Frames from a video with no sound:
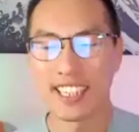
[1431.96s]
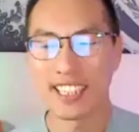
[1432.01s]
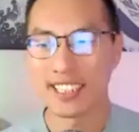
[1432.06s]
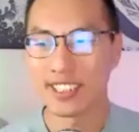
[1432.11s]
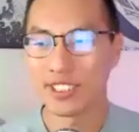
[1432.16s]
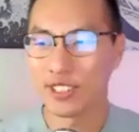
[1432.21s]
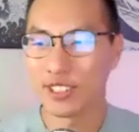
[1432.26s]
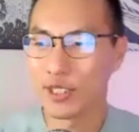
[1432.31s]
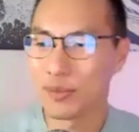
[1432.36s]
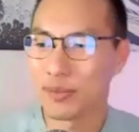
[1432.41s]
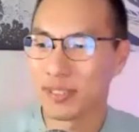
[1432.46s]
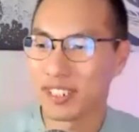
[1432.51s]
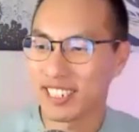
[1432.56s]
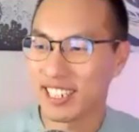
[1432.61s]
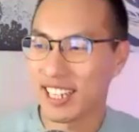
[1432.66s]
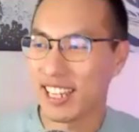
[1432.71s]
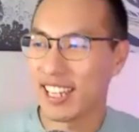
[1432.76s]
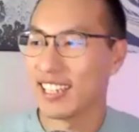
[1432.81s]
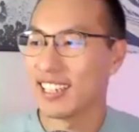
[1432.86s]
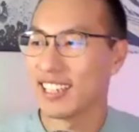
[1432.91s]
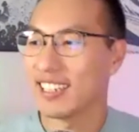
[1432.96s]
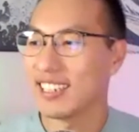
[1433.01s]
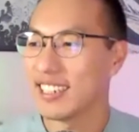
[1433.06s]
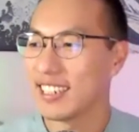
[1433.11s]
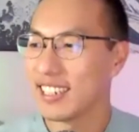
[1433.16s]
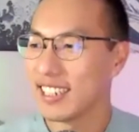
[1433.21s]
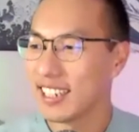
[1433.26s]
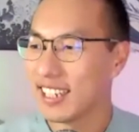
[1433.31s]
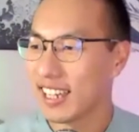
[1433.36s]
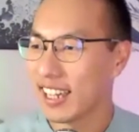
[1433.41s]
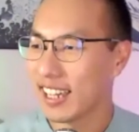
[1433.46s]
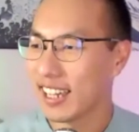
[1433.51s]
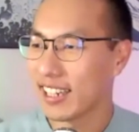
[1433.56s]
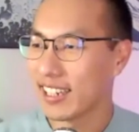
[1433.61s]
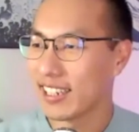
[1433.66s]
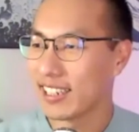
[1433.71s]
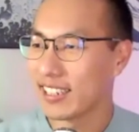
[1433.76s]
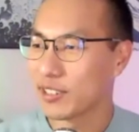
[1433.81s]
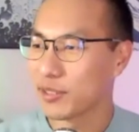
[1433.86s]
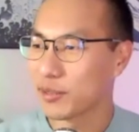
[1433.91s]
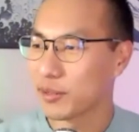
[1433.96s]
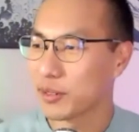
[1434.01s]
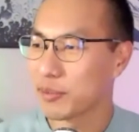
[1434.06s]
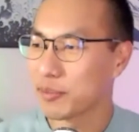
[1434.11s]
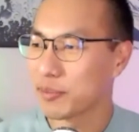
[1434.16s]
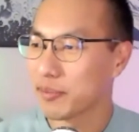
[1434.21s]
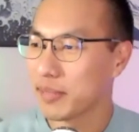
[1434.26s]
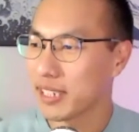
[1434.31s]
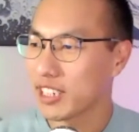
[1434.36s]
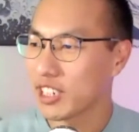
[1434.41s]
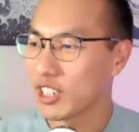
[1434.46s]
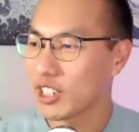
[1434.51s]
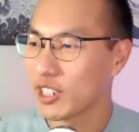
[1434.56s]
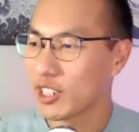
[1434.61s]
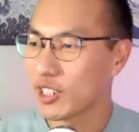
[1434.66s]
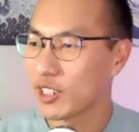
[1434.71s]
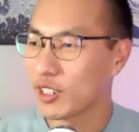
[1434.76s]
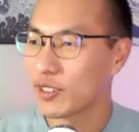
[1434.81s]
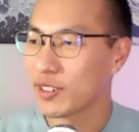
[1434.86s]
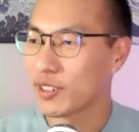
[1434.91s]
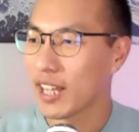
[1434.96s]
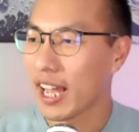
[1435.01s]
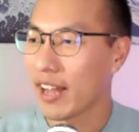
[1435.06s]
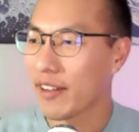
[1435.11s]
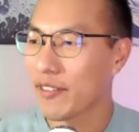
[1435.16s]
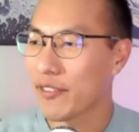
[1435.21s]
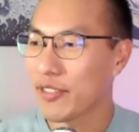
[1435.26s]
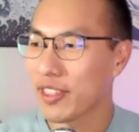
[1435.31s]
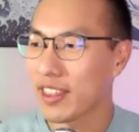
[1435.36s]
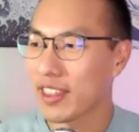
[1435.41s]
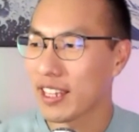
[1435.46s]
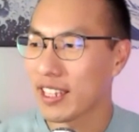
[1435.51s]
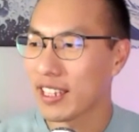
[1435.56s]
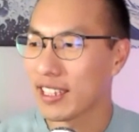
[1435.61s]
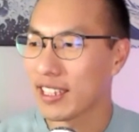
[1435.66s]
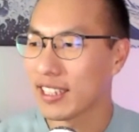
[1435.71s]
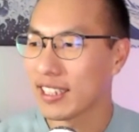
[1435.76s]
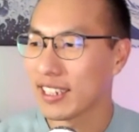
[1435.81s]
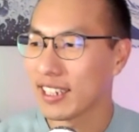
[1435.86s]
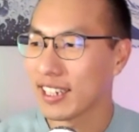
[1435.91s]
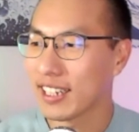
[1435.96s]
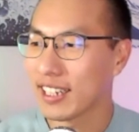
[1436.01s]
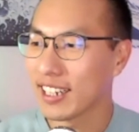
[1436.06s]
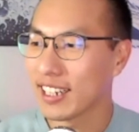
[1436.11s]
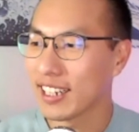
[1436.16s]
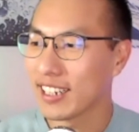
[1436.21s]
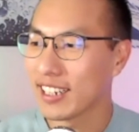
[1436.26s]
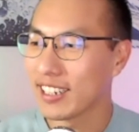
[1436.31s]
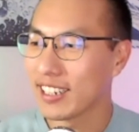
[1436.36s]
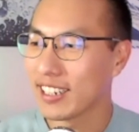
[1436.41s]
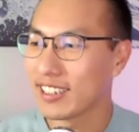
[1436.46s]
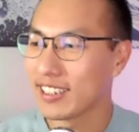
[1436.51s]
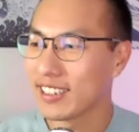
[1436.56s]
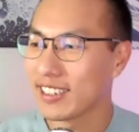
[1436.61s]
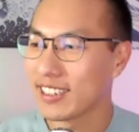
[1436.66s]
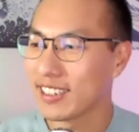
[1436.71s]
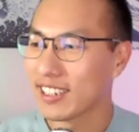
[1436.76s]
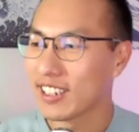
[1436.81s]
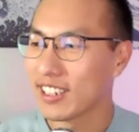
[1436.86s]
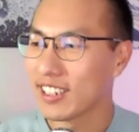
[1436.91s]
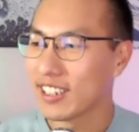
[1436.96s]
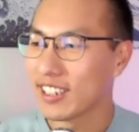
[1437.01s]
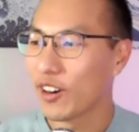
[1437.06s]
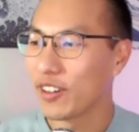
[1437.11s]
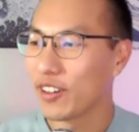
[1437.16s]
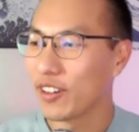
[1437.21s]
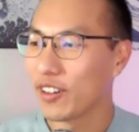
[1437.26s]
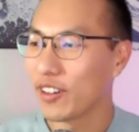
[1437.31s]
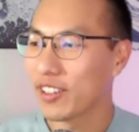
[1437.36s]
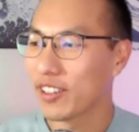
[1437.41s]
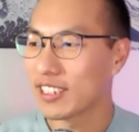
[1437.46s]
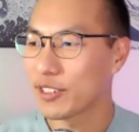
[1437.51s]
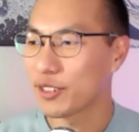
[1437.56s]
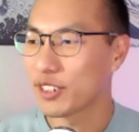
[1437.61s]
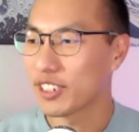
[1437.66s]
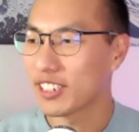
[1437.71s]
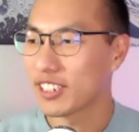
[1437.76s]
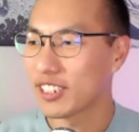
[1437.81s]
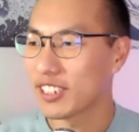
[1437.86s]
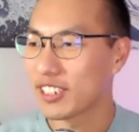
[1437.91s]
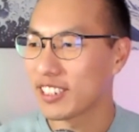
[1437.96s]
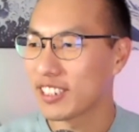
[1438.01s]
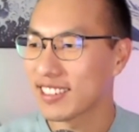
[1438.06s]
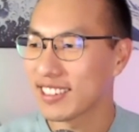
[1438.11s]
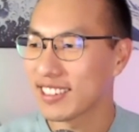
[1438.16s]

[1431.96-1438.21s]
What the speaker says: you so much, Anna. And we'll make sure to have the all the different